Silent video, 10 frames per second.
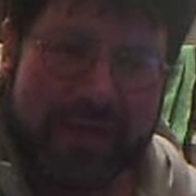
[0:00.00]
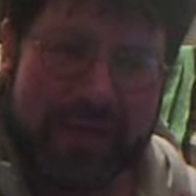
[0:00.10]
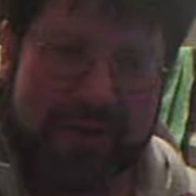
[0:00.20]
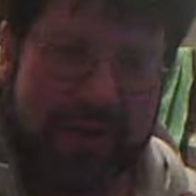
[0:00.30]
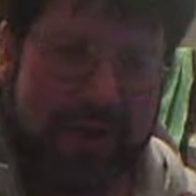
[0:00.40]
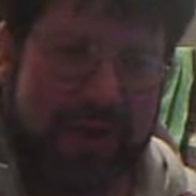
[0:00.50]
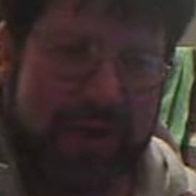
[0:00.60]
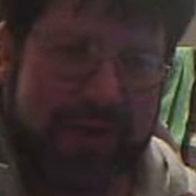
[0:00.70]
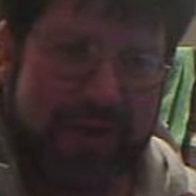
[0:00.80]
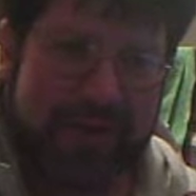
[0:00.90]

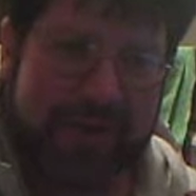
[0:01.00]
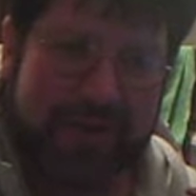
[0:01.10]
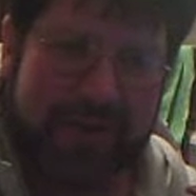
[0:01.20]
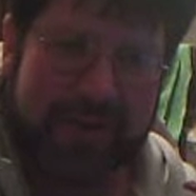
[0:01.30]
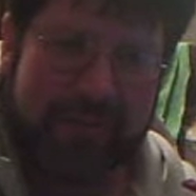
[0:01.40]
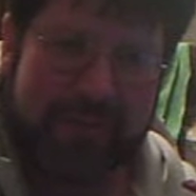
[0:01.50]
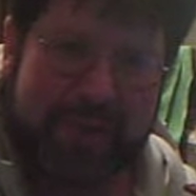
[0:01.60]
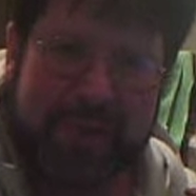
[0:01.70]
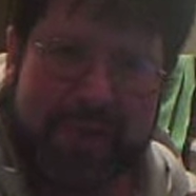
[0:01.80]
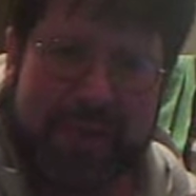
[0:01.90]
Glenn and
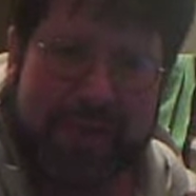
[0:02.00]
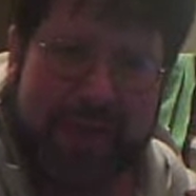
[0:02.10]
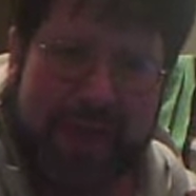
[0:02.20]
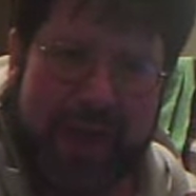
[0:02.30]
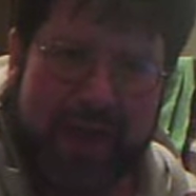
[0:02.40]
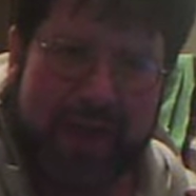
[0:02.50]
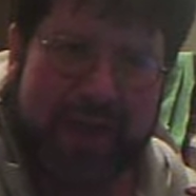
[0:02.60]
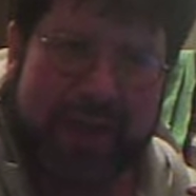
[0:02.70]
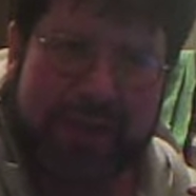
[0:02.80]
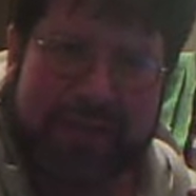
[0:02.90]
Bill and at
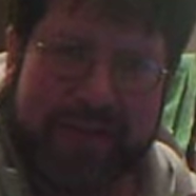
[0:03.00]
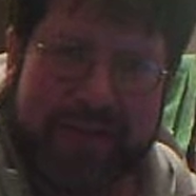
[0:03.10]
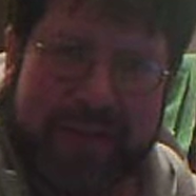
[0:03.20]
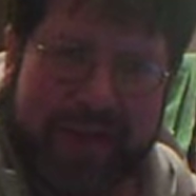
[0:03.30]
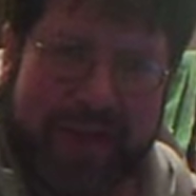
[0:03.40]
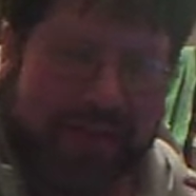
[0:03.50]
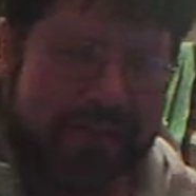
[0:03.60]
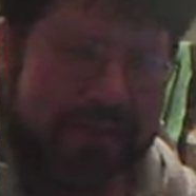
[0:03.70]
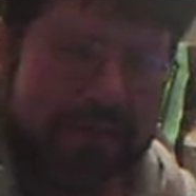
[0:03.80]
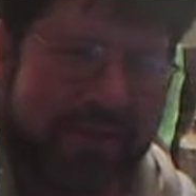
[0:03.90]
ADZ
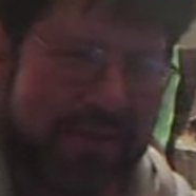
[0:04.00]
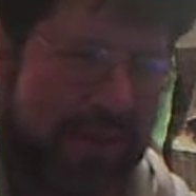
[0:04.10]
ads.